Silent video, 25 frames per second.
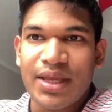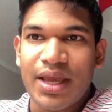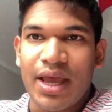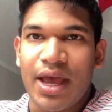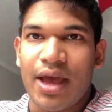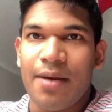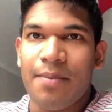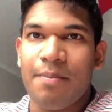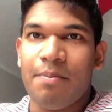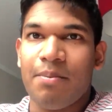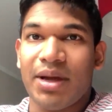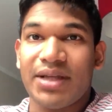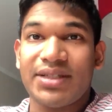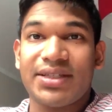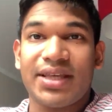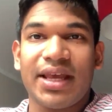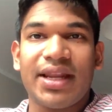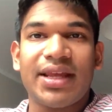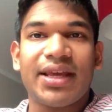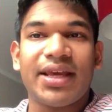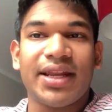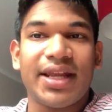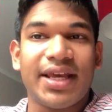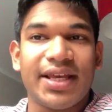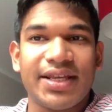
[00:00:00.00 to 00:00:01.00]
But
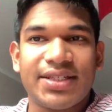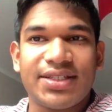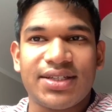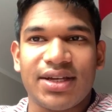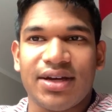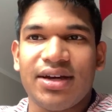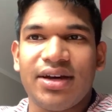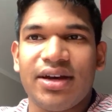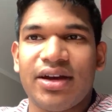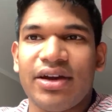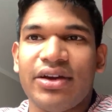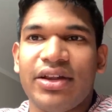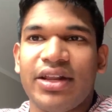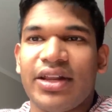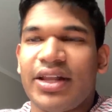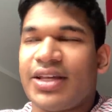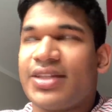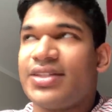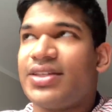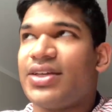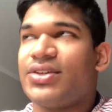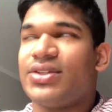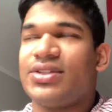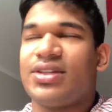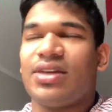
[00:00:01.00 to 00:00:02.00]
getting an A star, only like
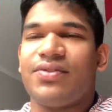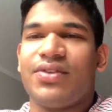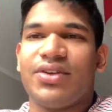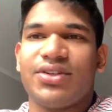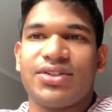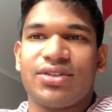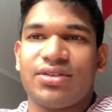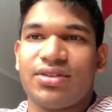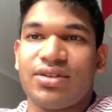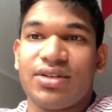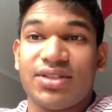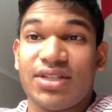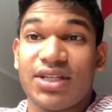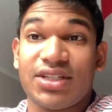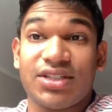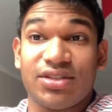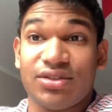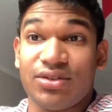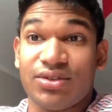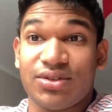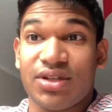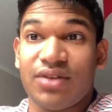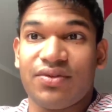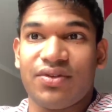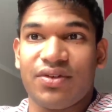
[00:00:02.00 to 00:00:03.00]
6
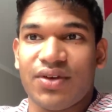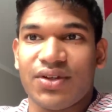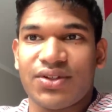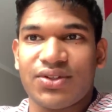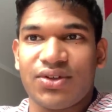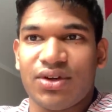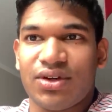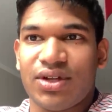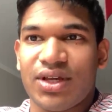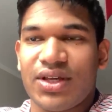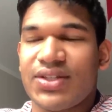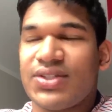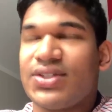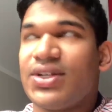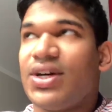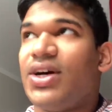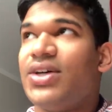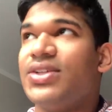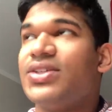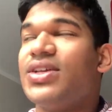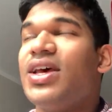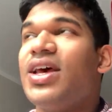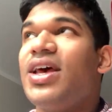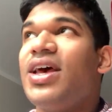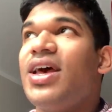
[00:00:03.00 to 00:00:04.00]
or 7 of us got A
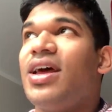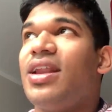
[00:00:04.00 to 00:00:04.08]
stars.